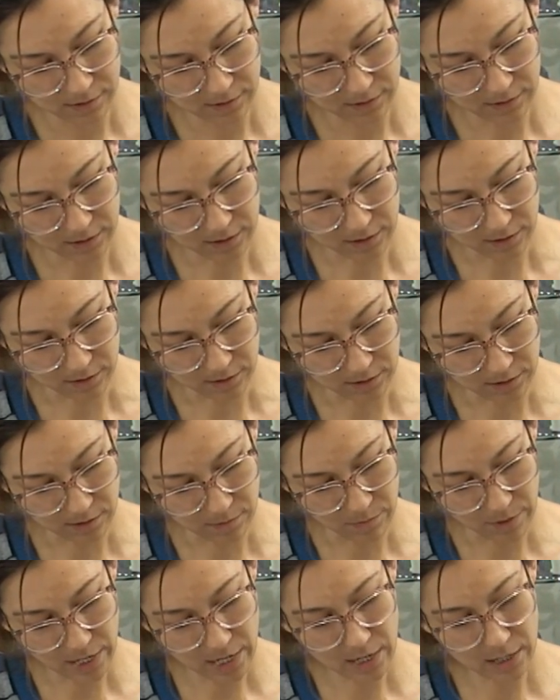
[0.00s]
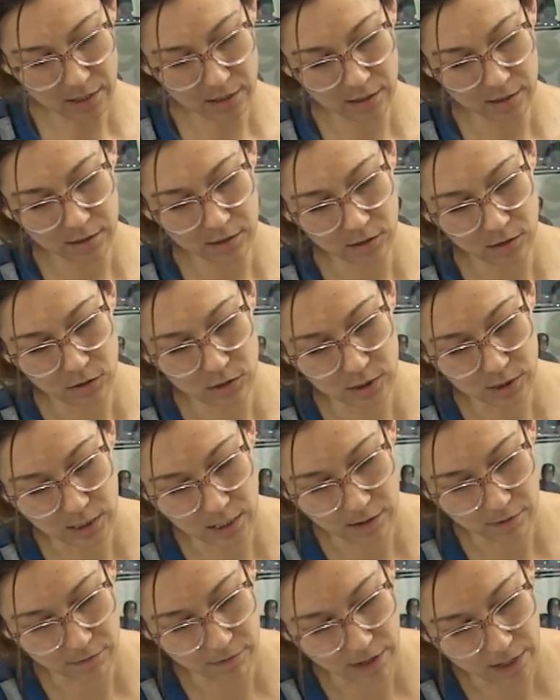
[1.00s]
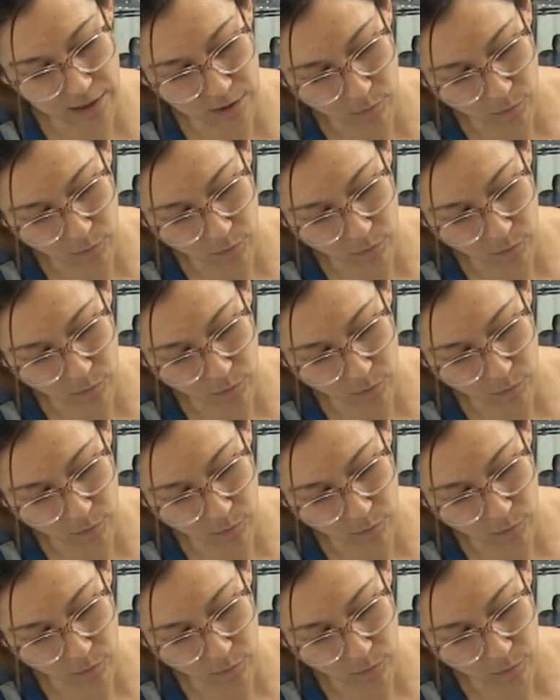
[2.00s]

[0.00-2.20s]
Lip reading: Stick onto the back. You just gotta find the